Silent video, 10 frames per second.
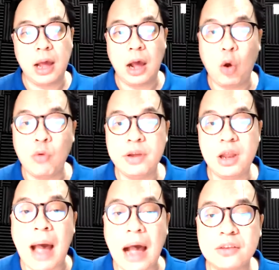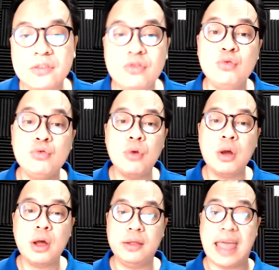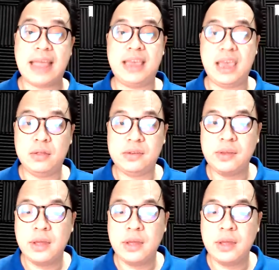over the past two decades,